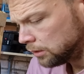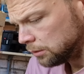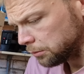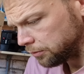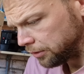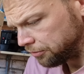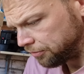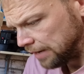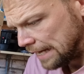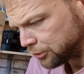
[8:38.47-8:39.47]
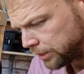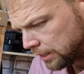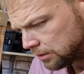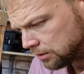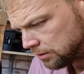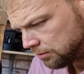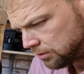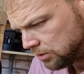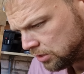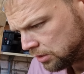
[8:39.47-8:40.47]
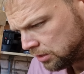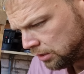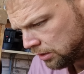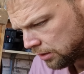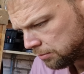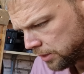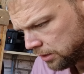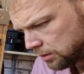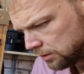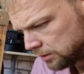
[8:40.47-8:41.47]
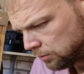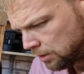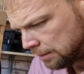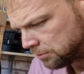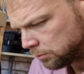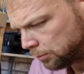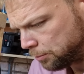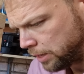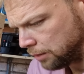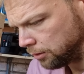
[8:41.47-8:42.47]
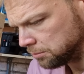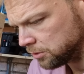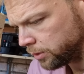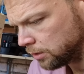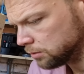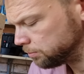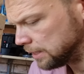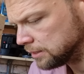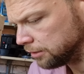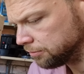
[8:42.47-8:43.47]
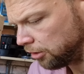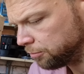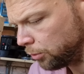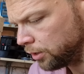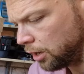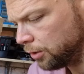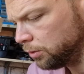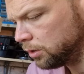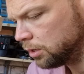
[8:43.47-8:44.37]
We're very flashy at the minute. Let's see what happens when we pair up to it. BT 5.0.